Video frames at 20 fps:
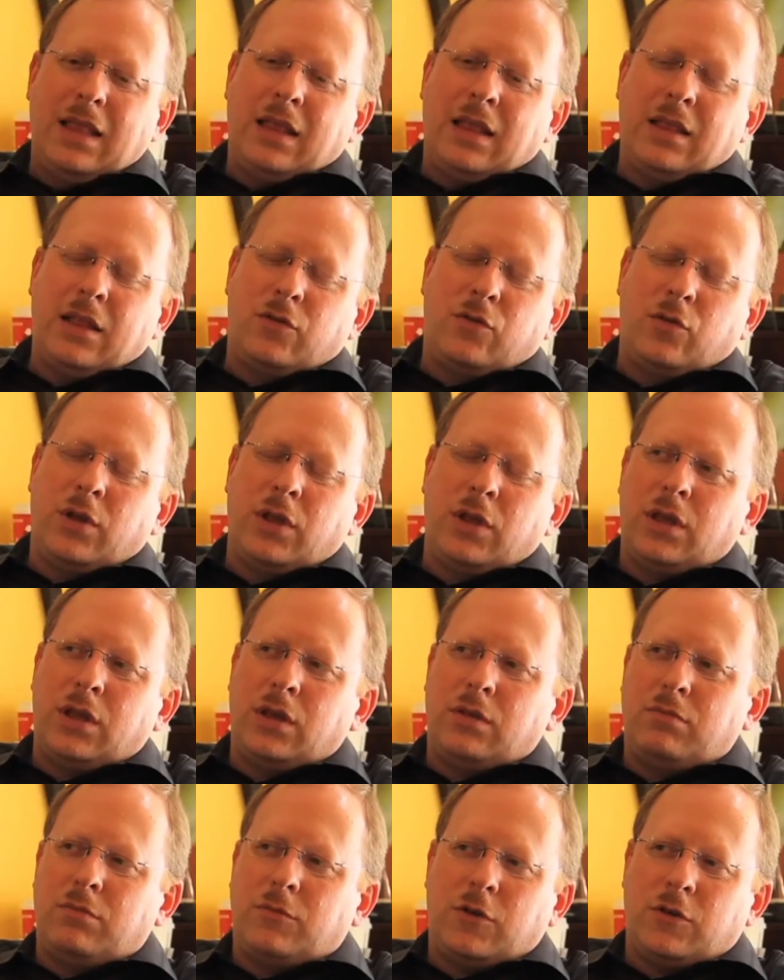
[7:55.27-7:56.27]
and that's
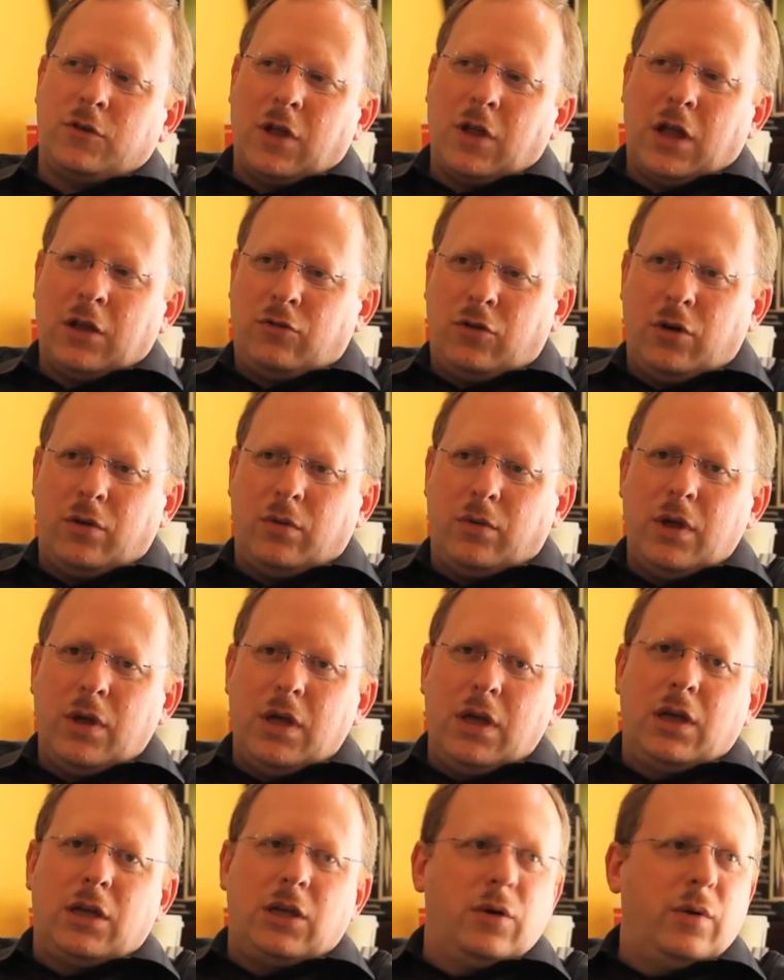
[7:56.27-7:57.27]
really just not true
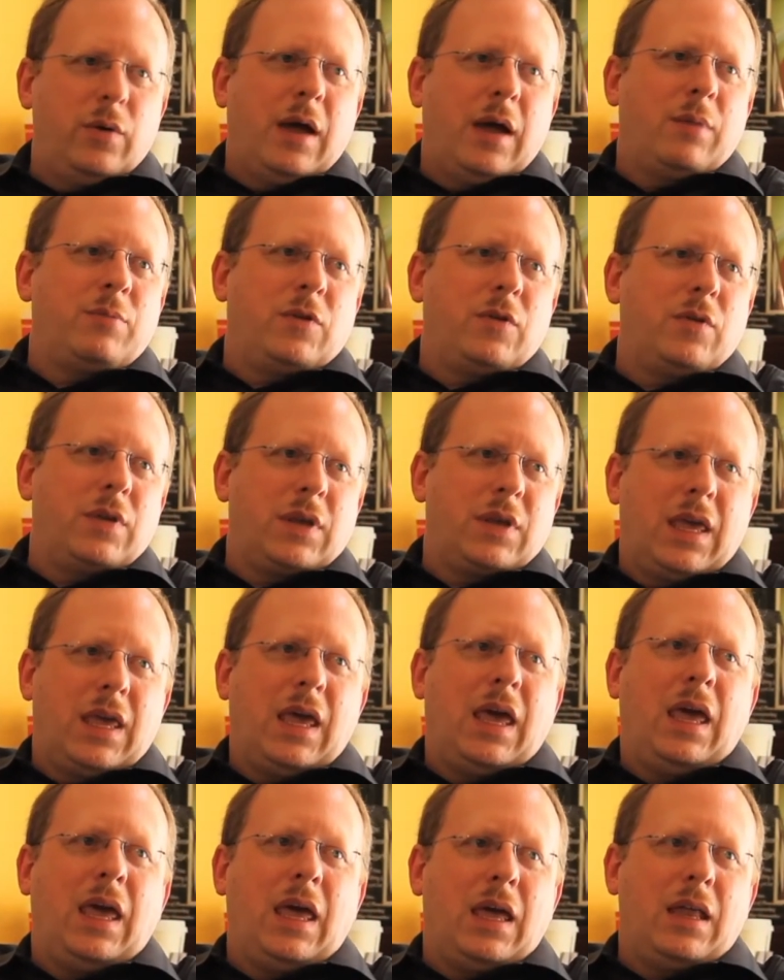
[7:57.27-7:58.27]
you absolutely
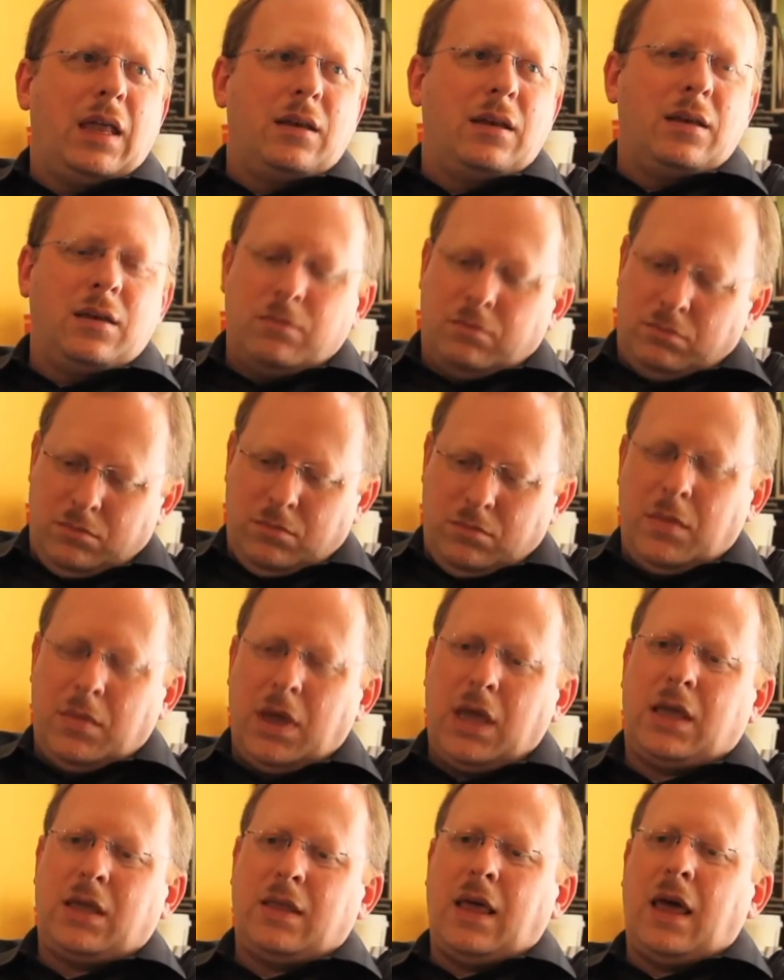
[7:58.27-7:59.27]
can
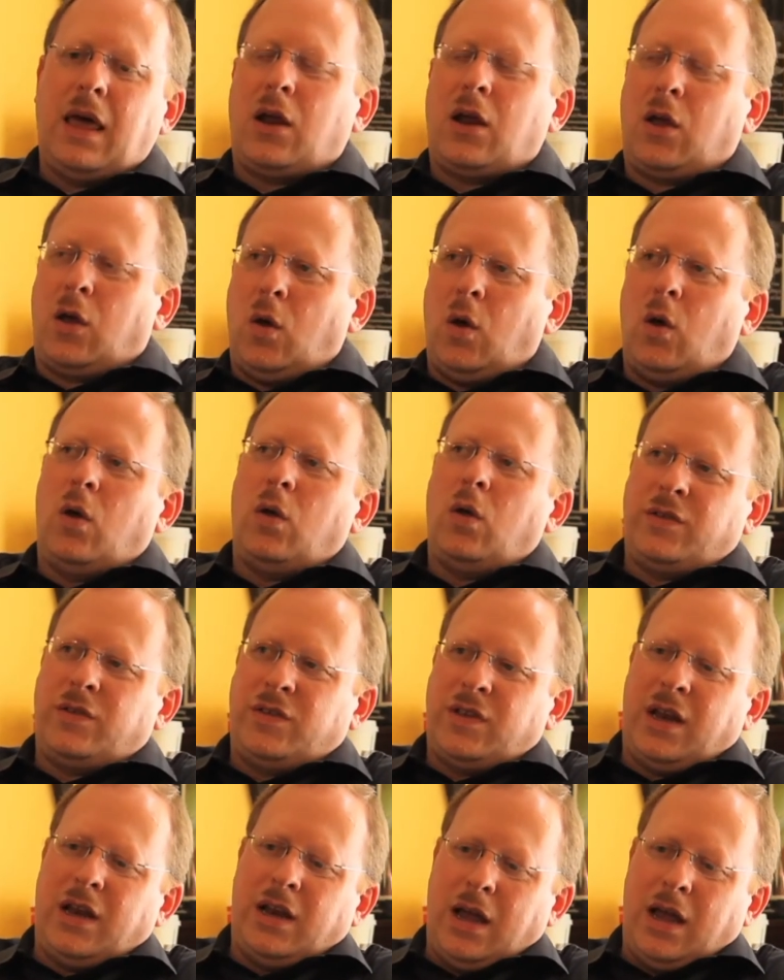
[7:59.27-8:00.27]
make that a goal, set it